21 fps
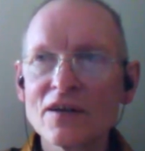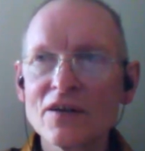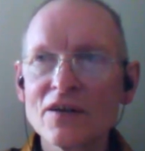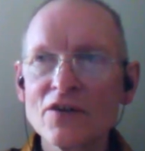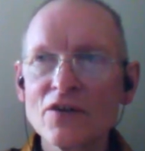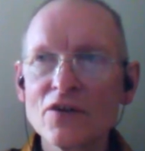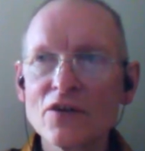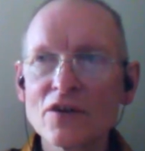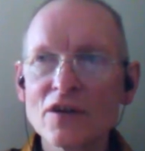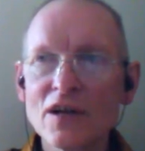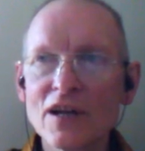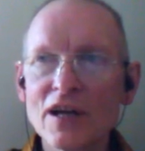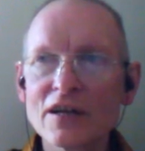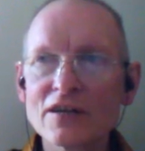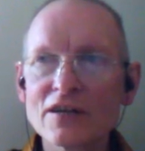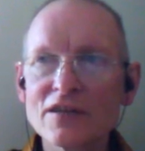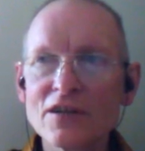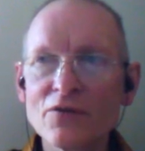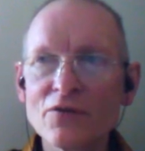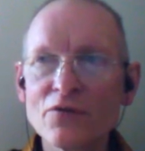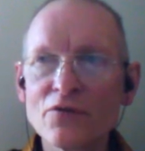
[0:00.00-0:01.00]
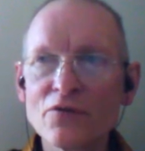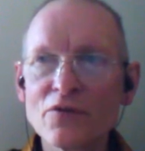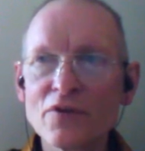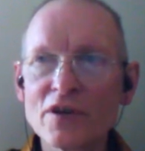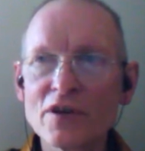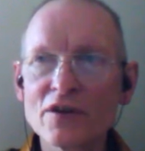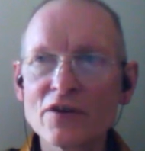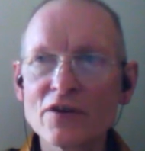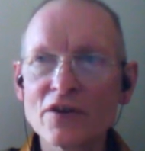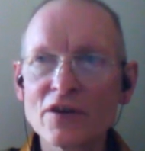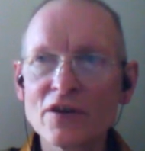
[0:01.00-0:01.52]
you can actually
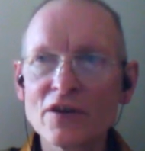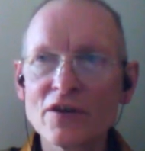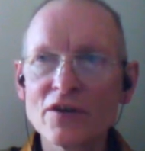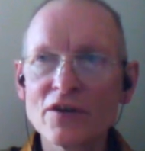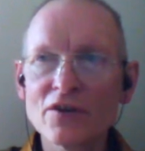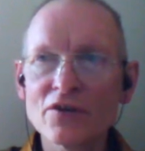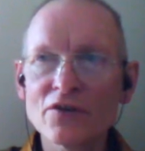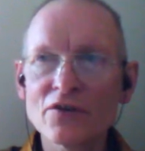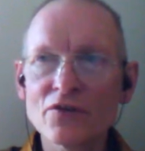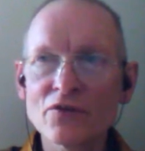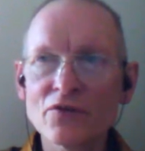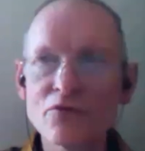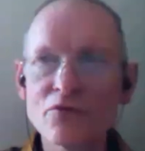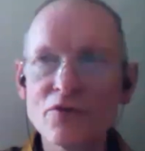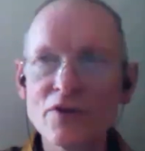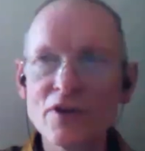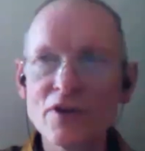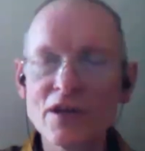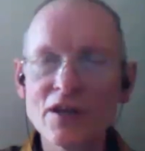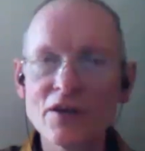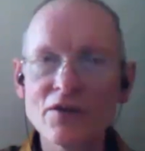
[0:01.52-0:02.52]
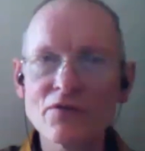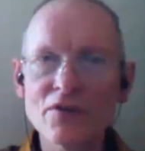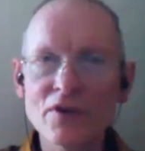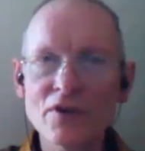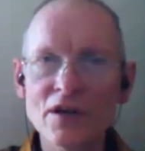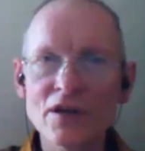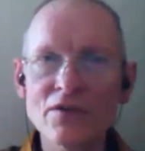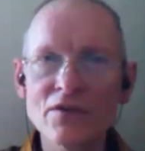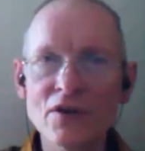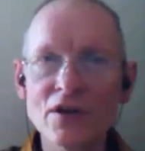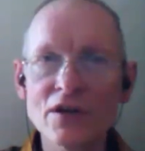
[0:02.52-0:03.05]
feel the earth feeling
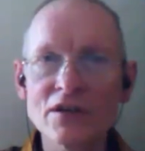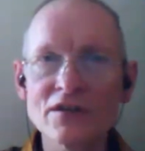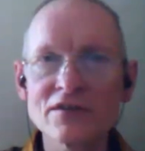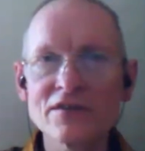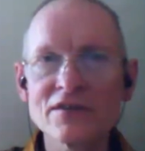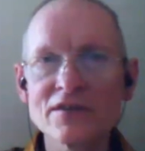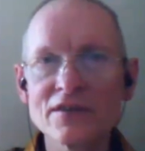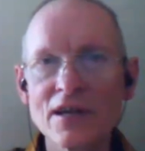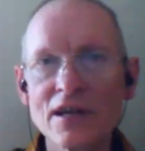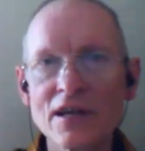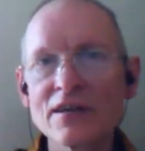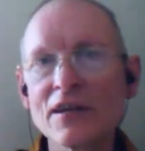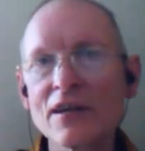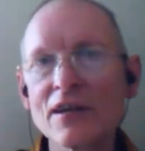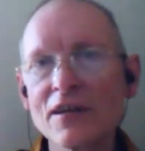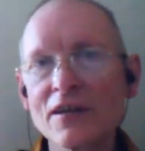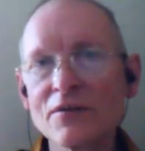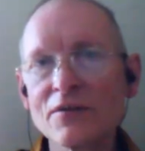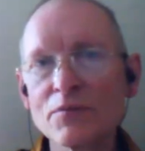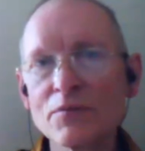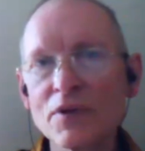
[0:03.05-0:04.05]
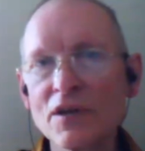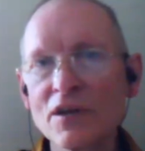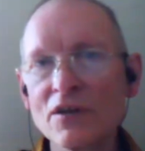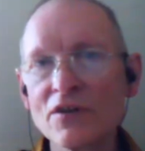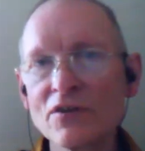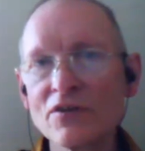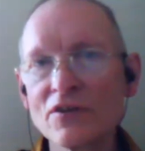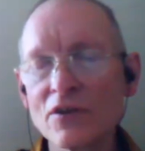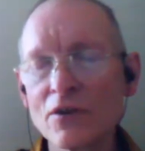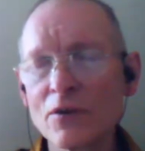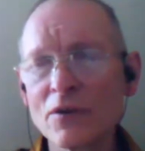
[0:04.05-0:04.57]
very, very steady
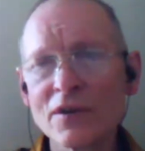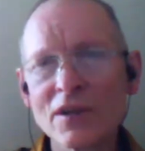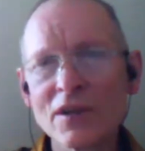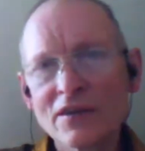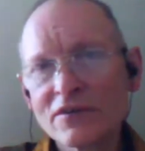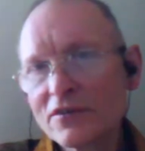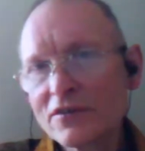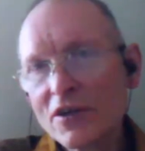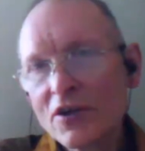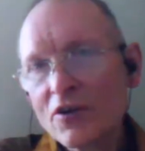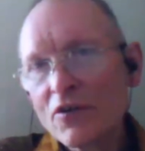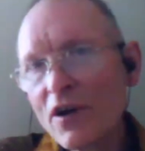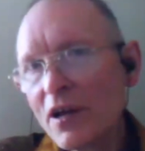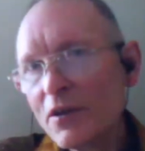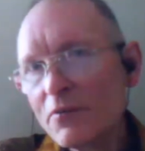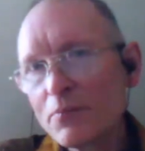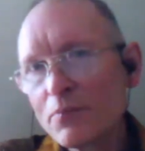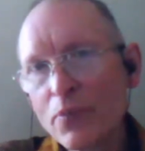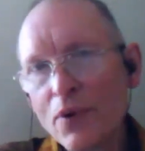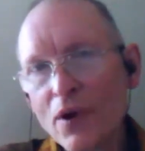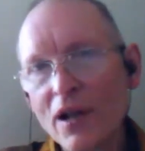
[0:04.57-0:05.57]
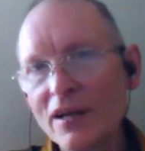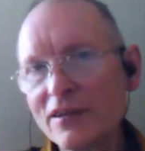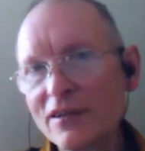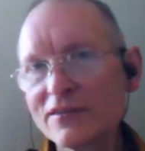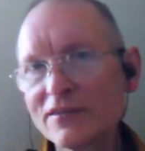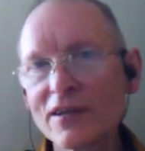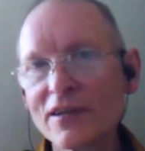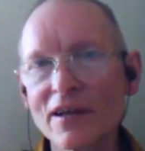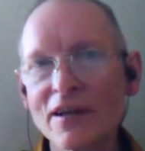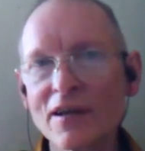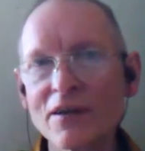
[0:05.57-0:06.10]
beneath you. And that's a great
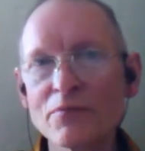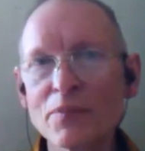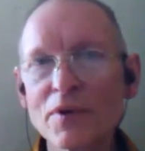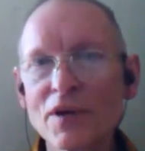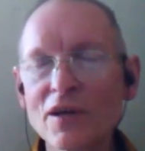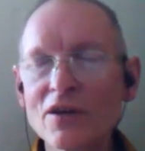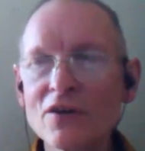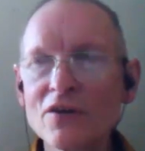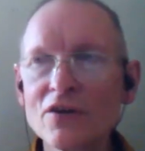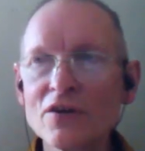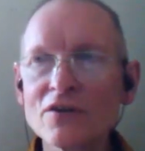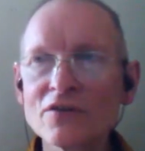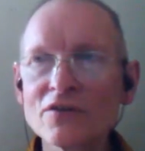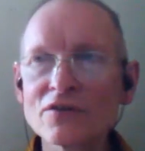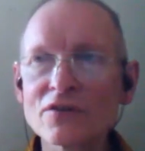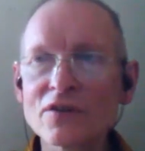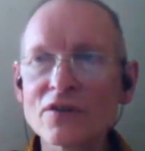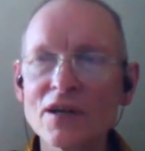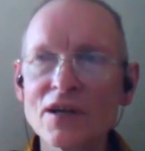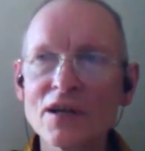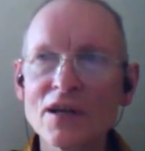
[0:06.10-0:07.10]
blessing, because